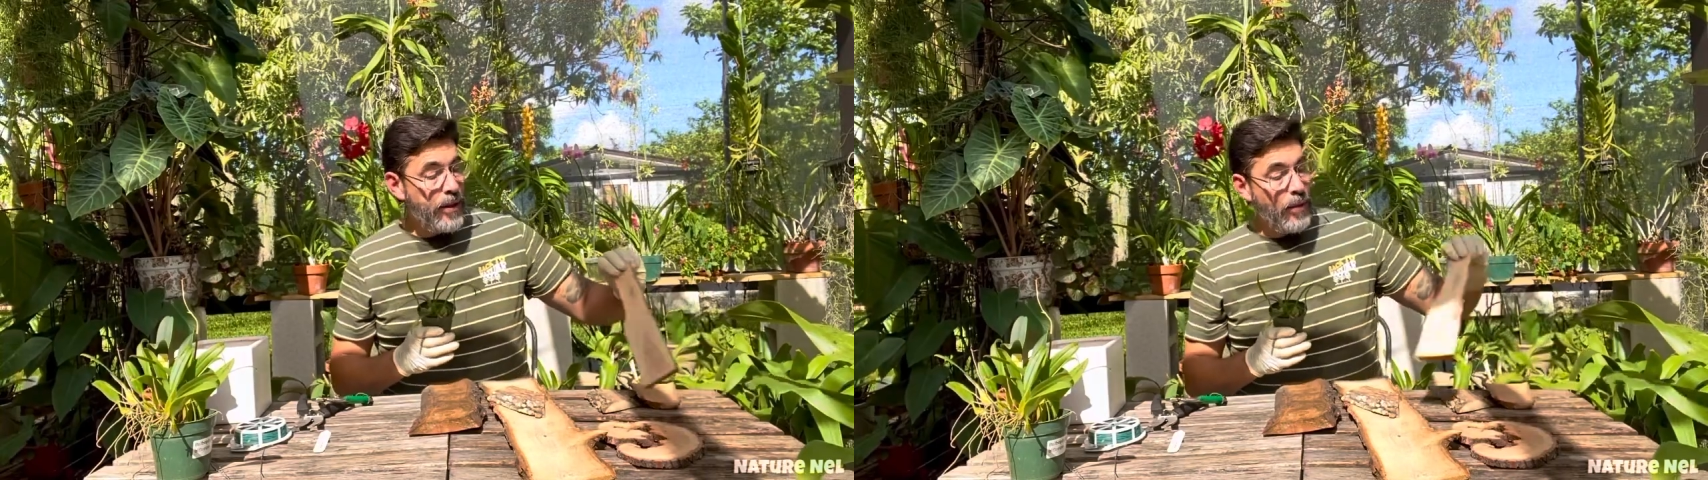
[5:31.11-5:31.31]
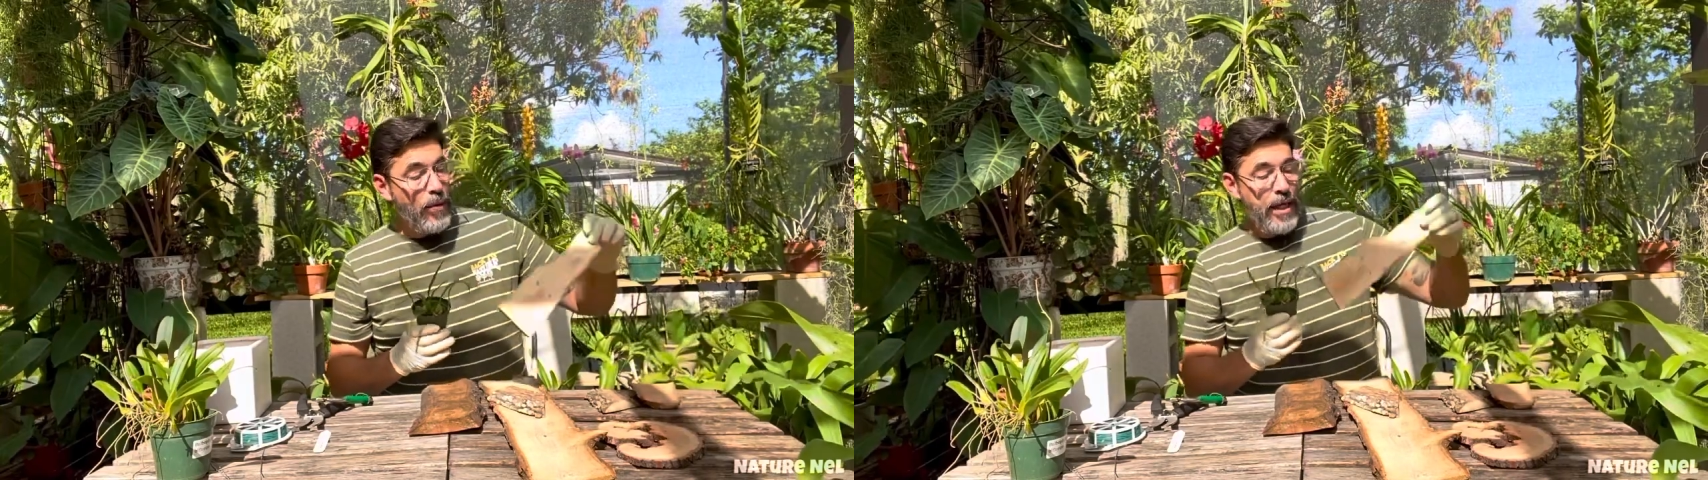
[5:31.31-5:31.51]

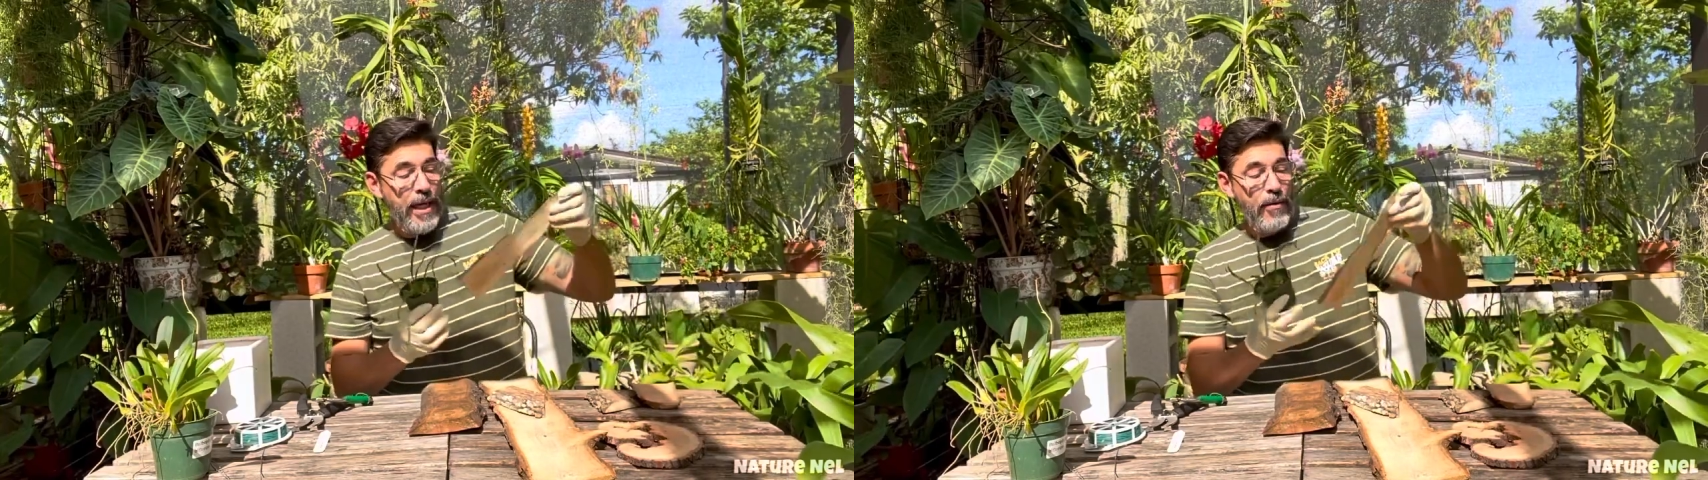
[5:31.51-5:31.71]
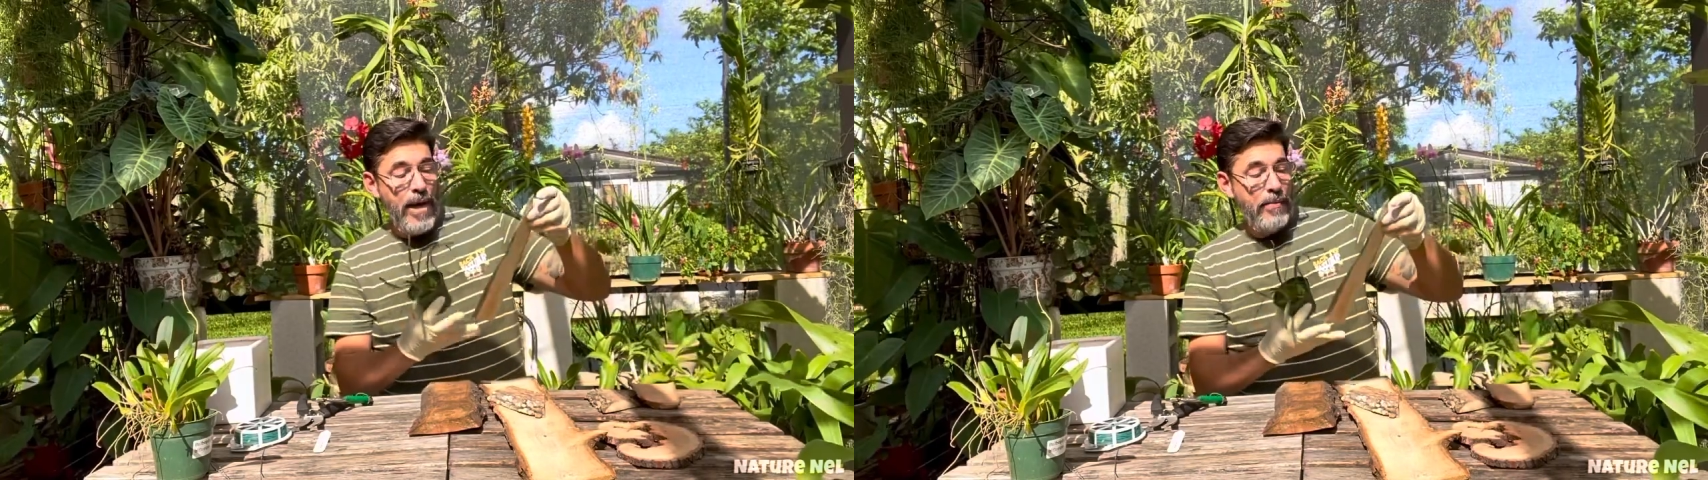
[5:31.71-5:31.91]
the one I
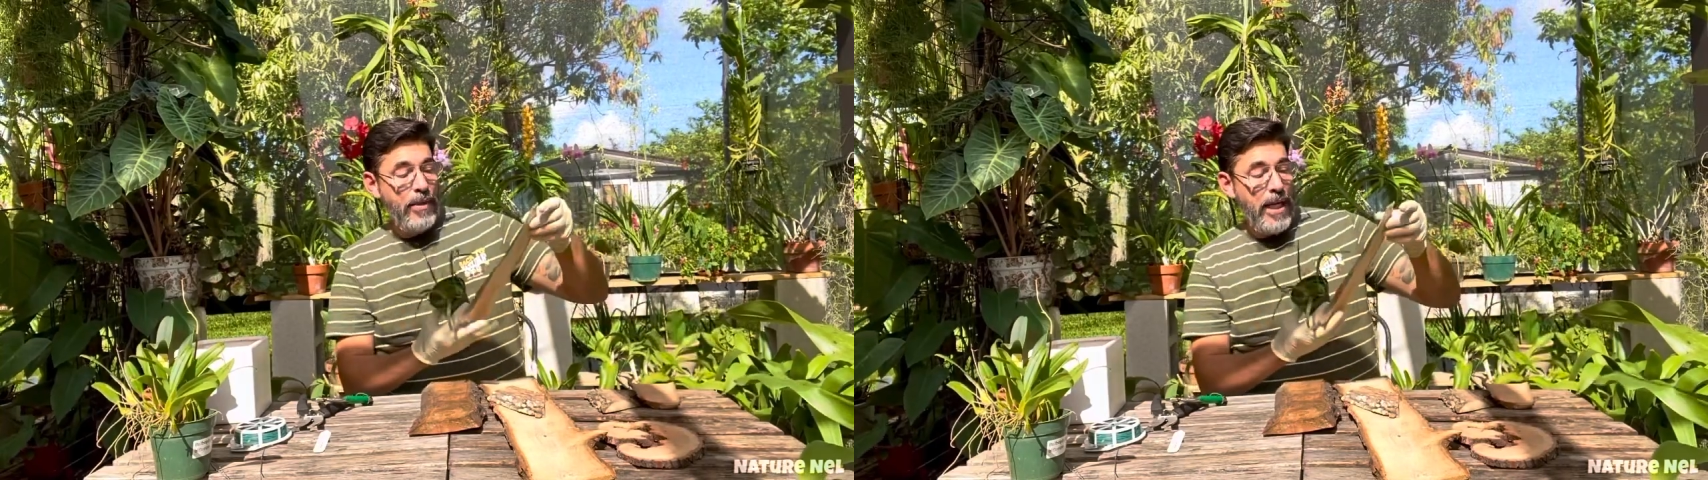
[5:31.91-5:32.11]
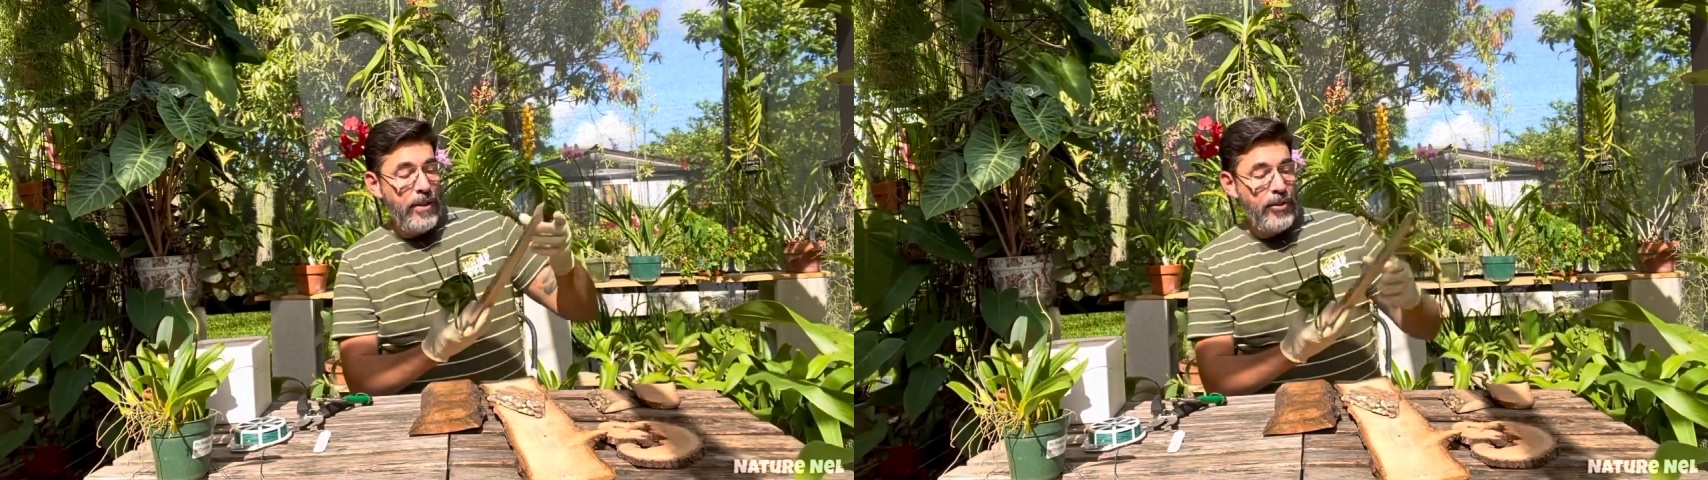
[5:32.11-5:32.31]
grabbed
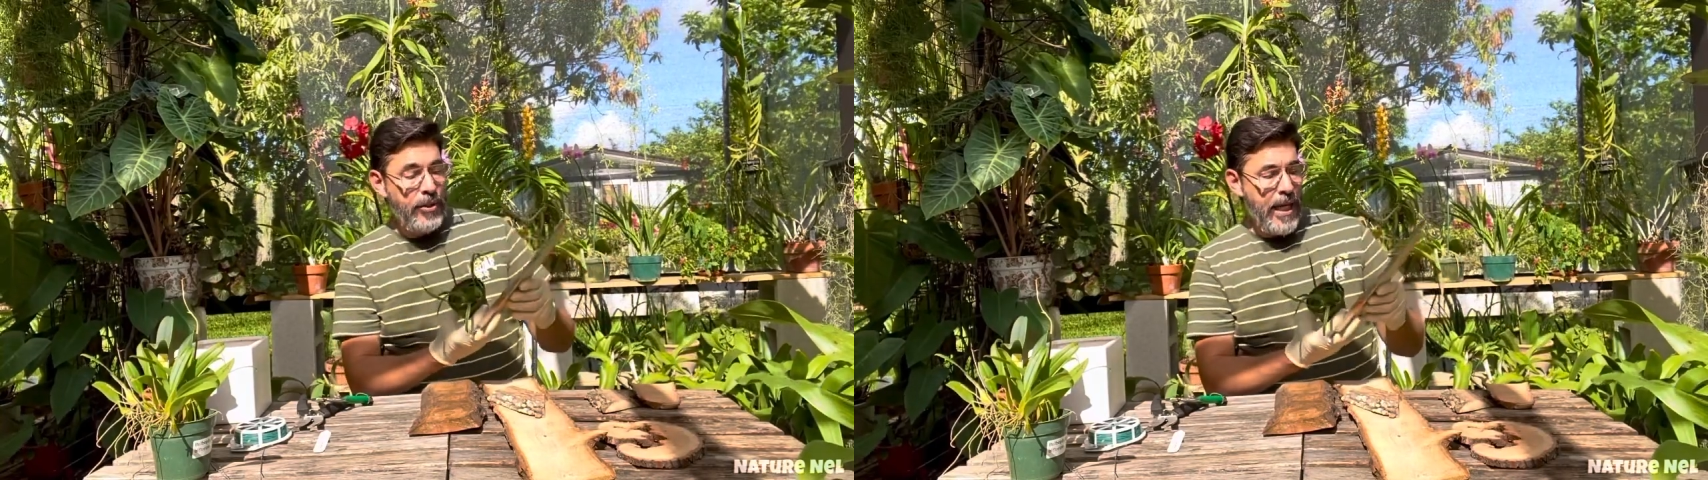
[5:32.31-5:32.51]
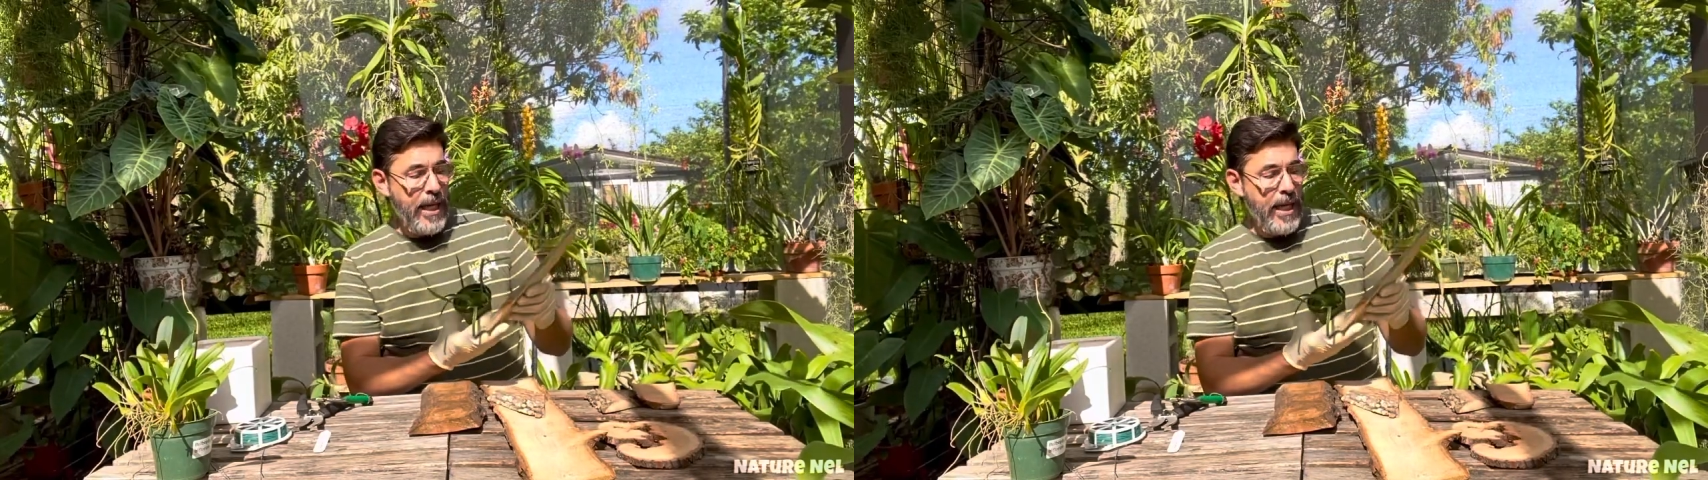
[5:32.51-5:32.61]
yesterday.